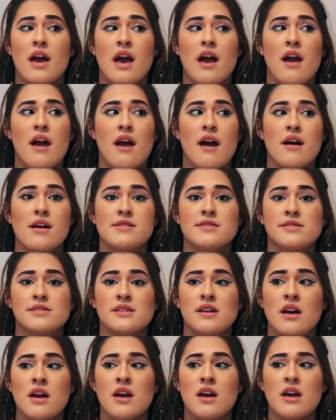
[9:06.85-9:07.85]
And
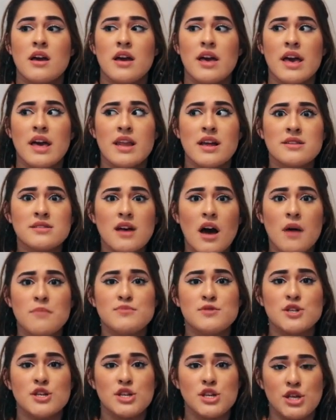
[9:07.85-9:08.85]
it is
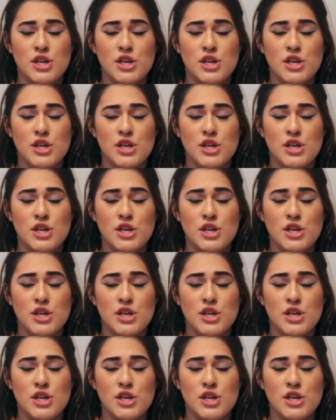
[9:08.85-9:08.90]
up to